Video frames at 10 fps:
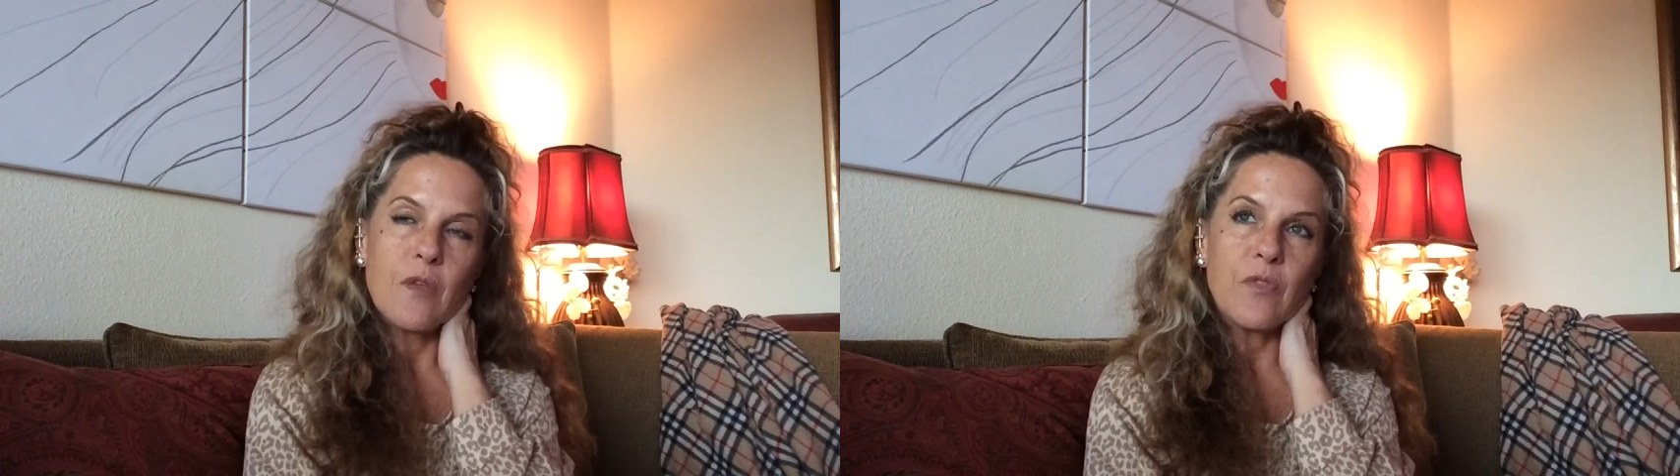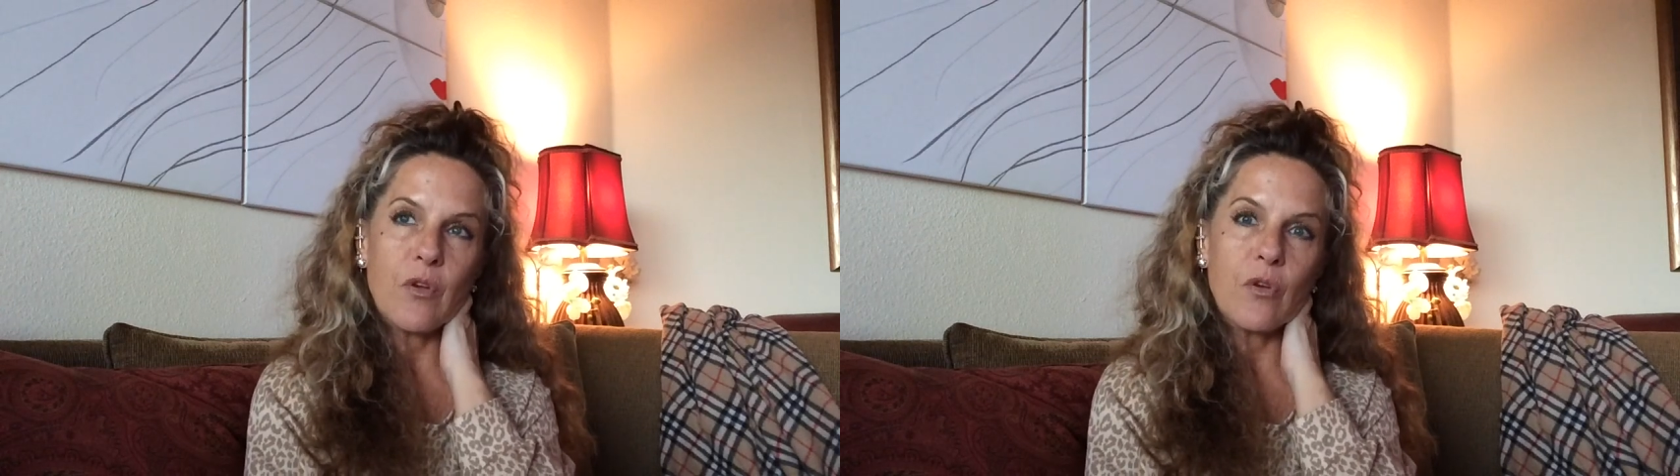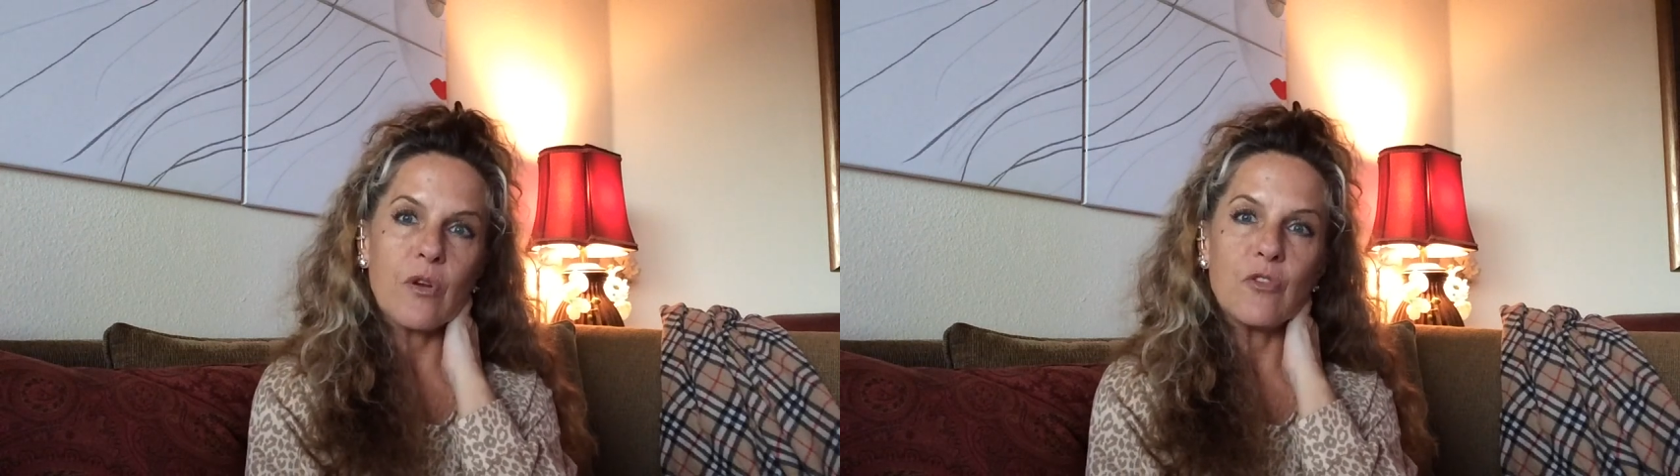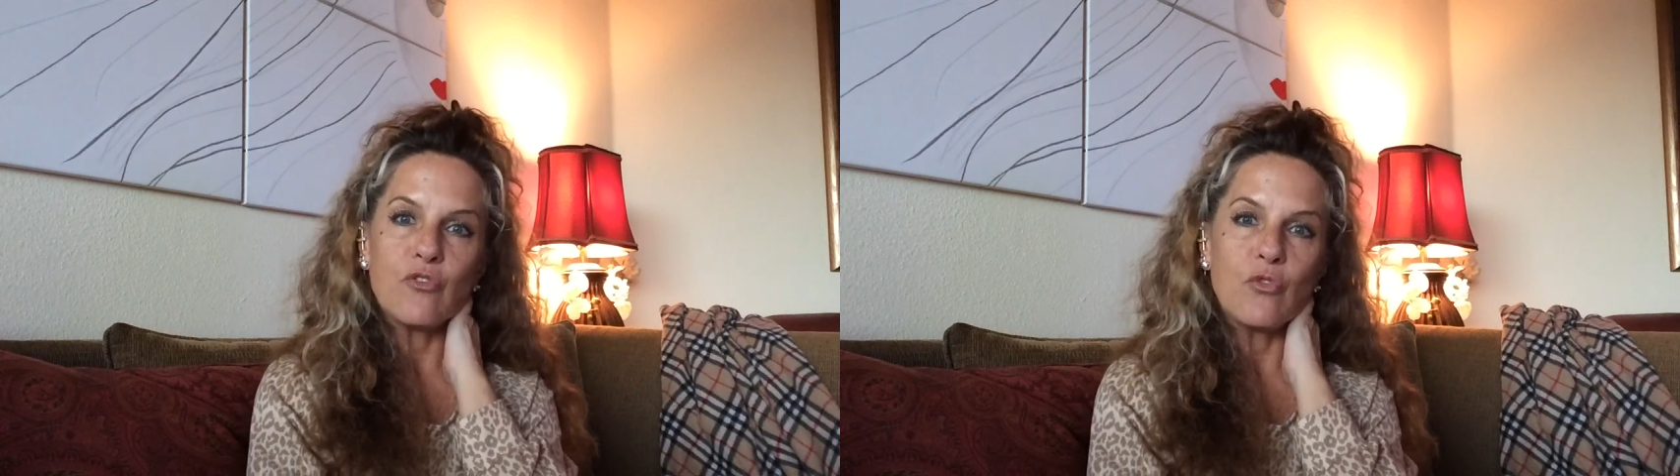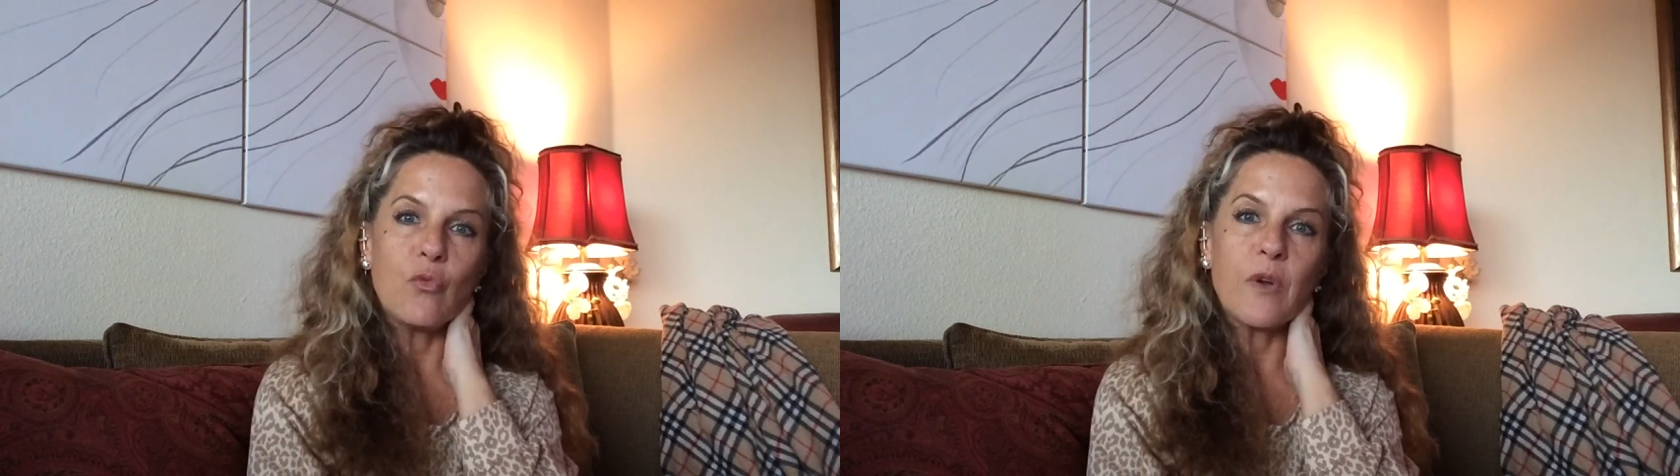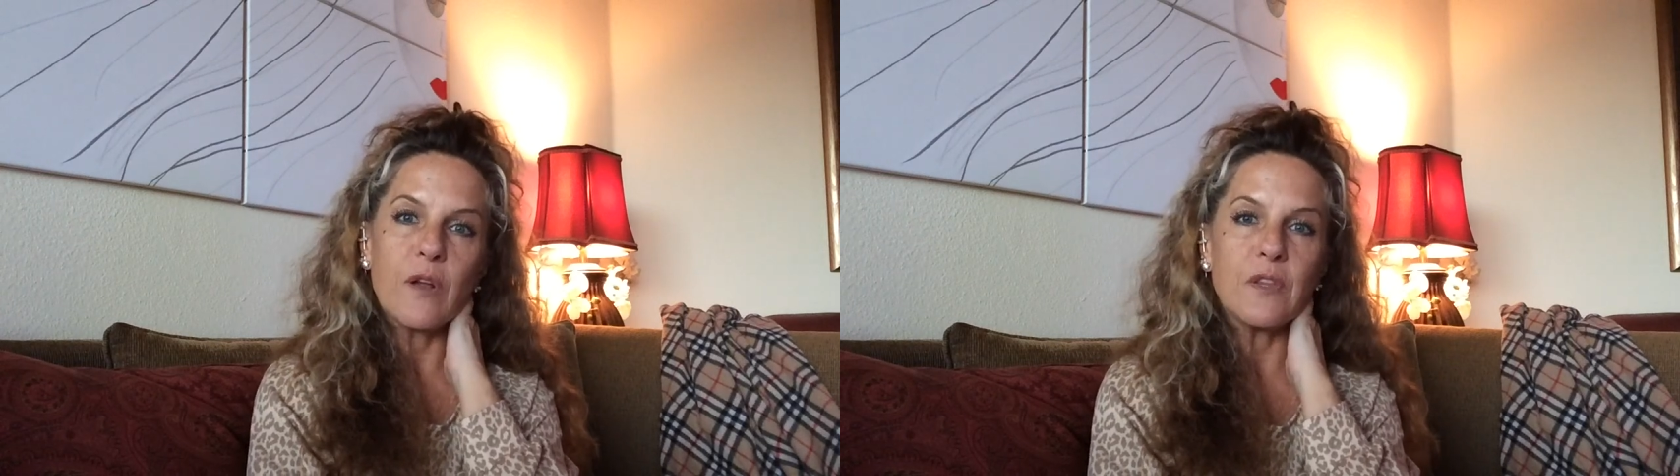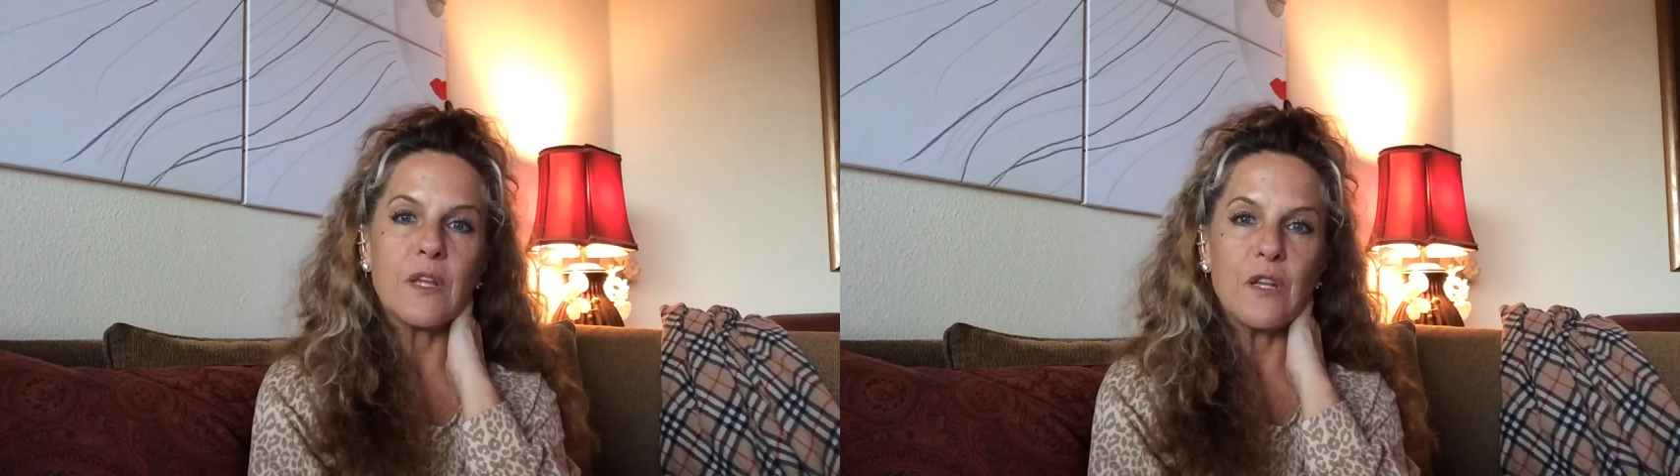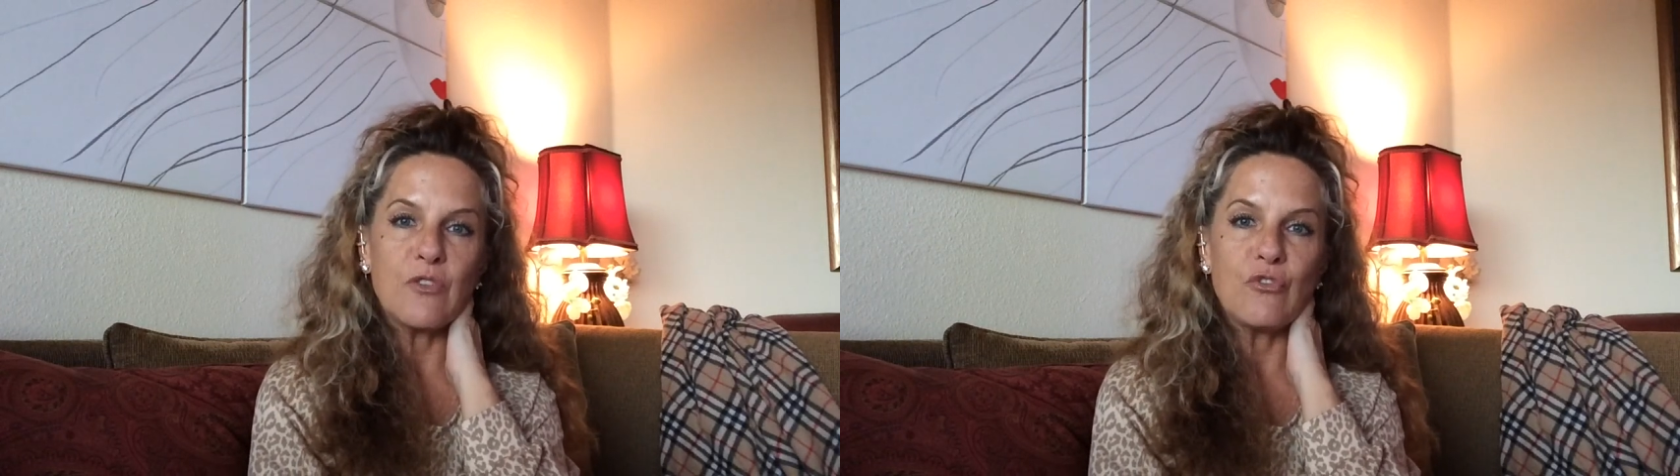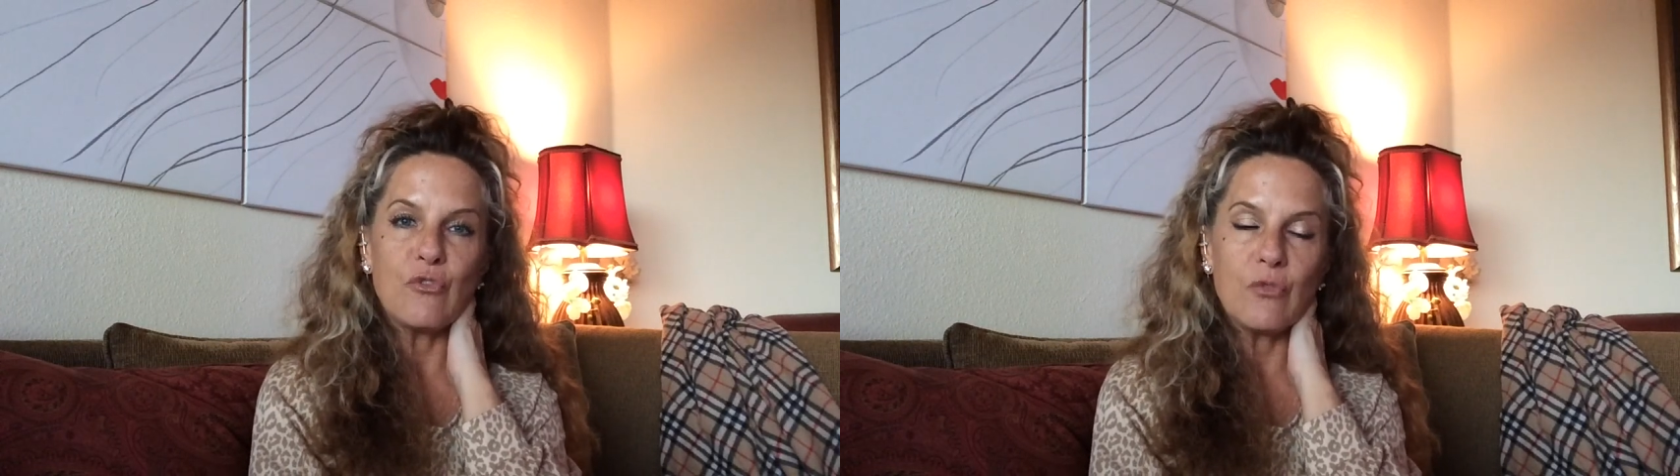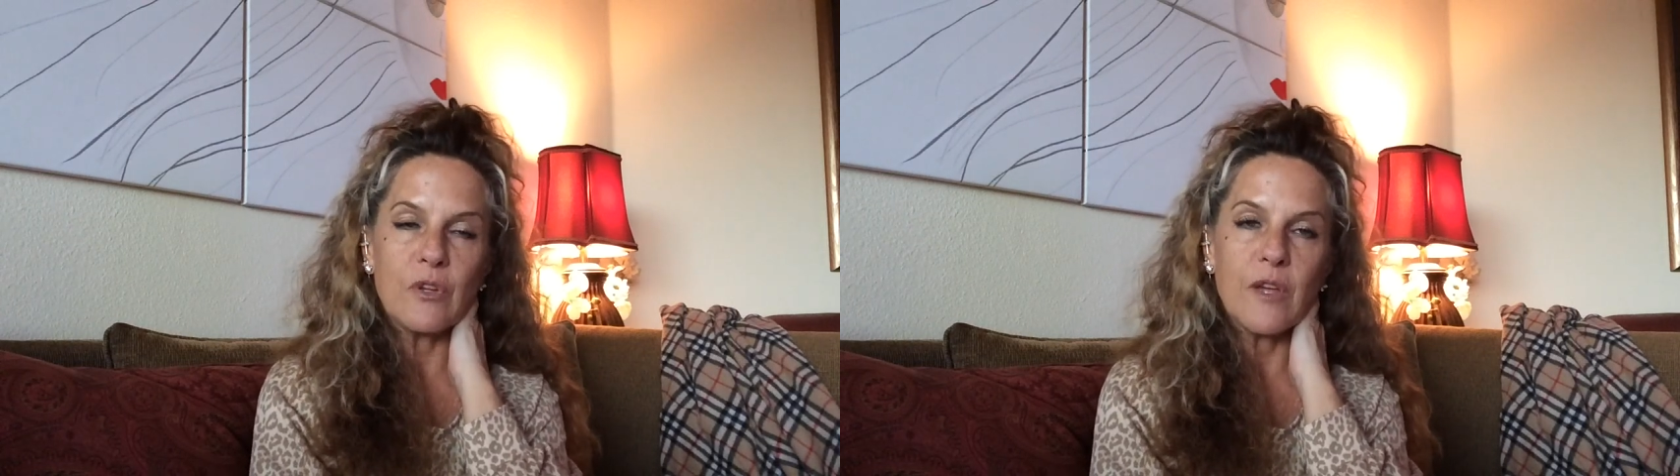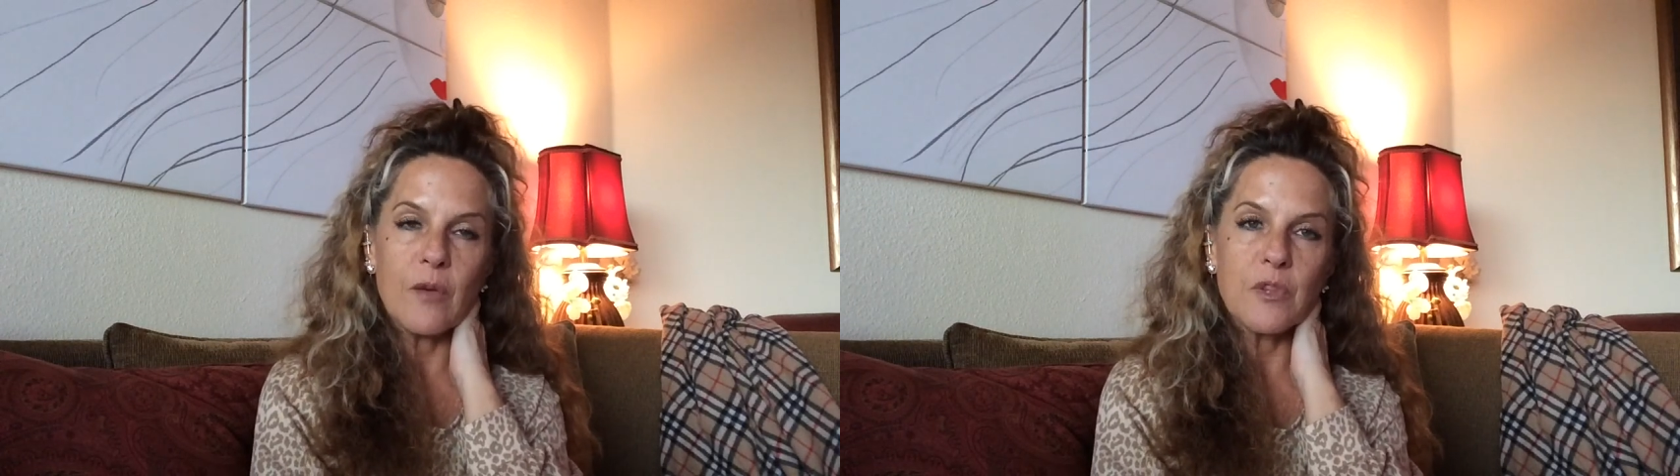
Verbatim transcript: They're going to do whatever they need to do to get